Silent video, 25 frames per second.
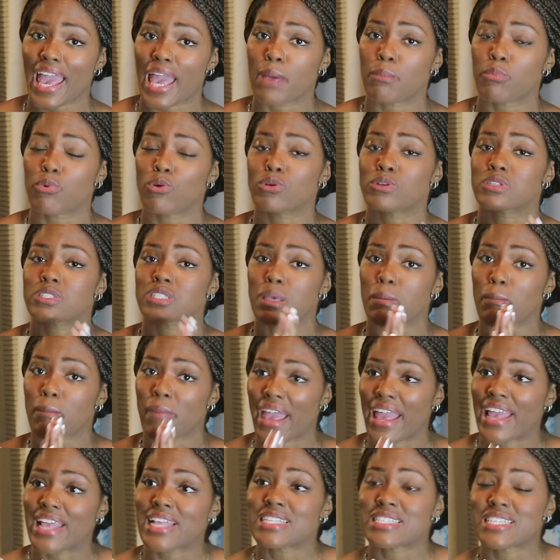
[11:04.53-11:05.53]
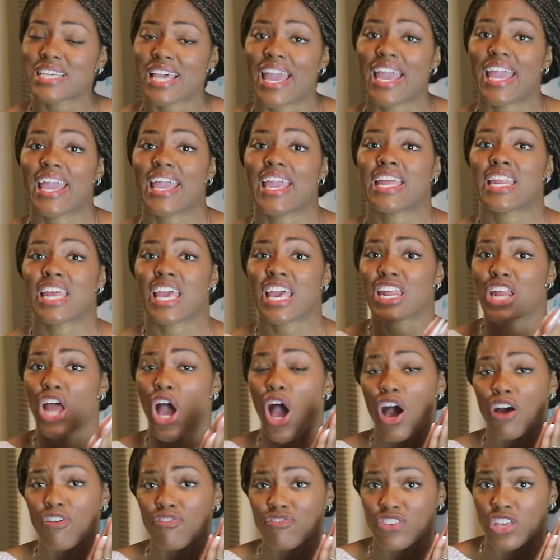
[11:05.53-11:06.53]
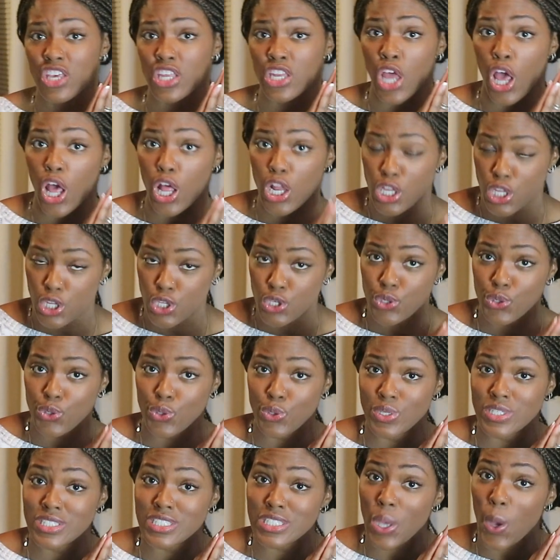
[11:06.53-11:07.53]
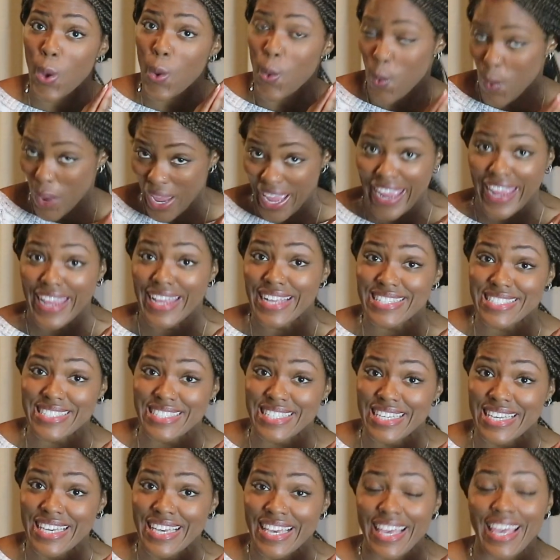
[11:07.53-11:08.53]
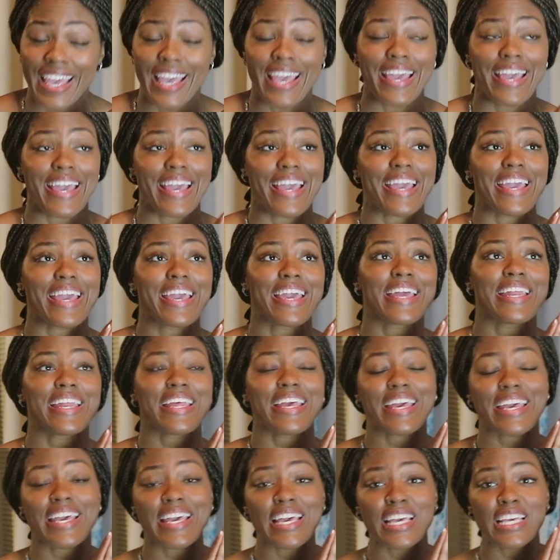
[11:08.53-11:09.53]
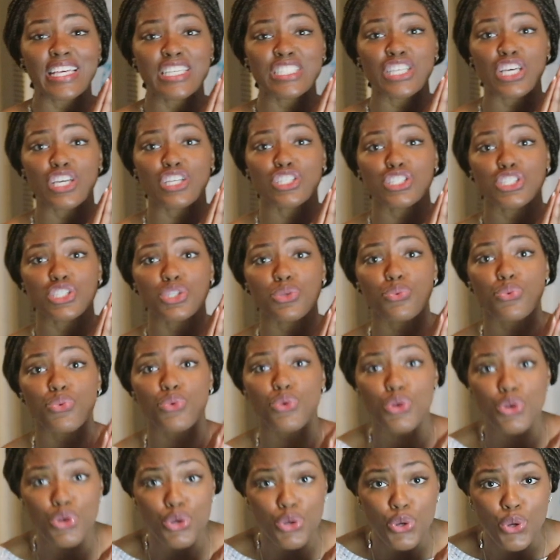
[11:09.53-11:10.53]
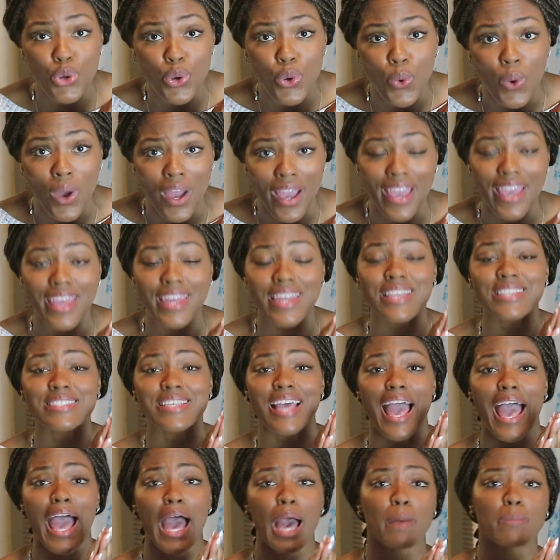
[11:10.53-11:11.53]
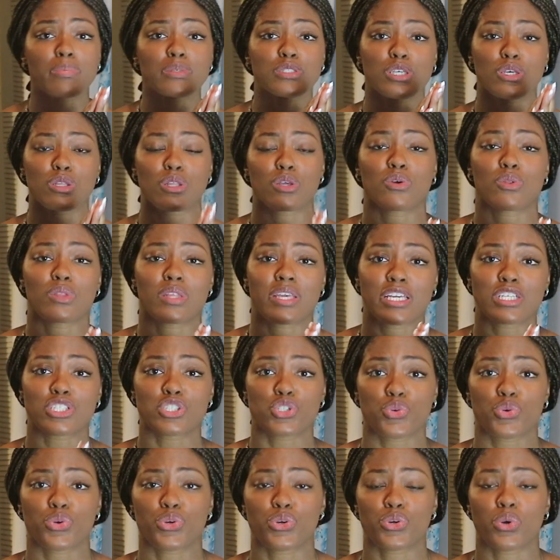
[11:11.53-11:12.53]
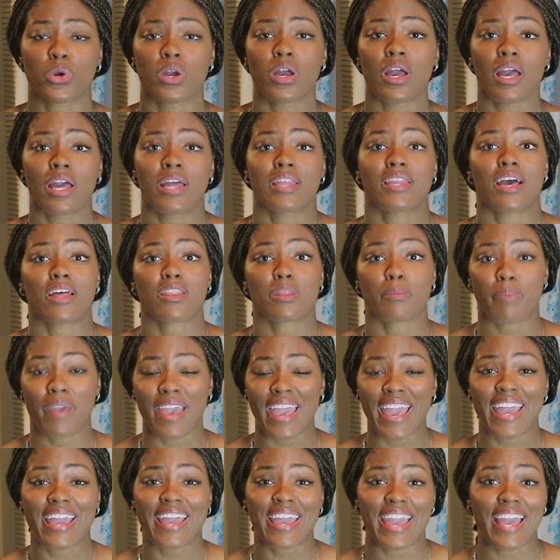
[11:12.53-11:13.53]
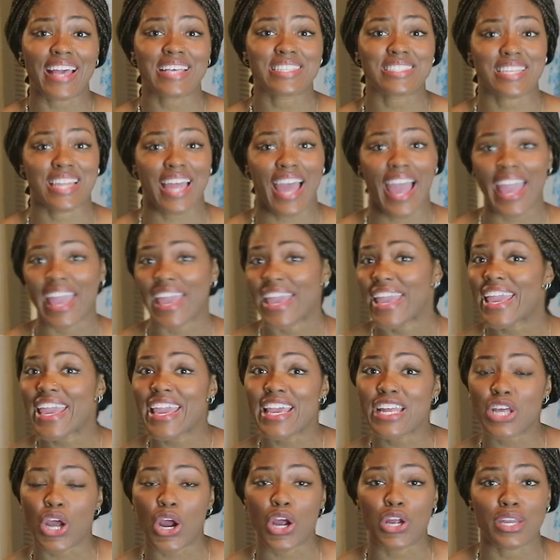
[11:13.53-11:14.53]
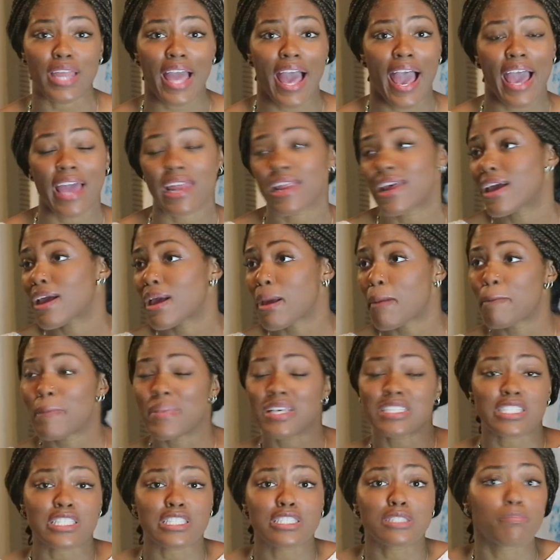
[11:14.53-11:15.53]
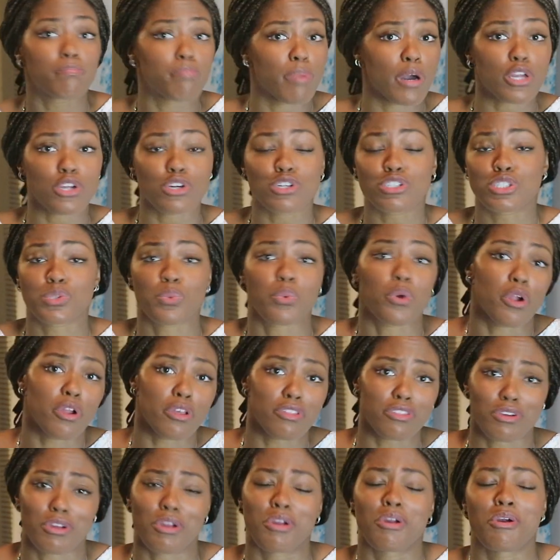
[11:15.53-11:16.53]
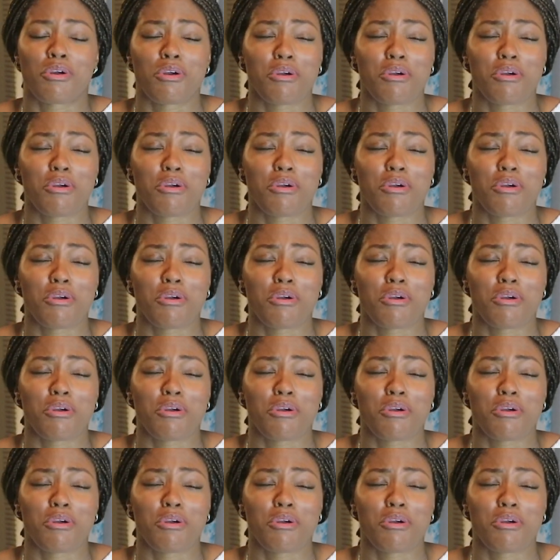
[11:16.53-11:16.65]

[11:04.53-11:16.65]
able to maintain and often lose weight? It is true. It is absolutely true. Now, the pancakes that I eat are not Mrs. Buttersworth or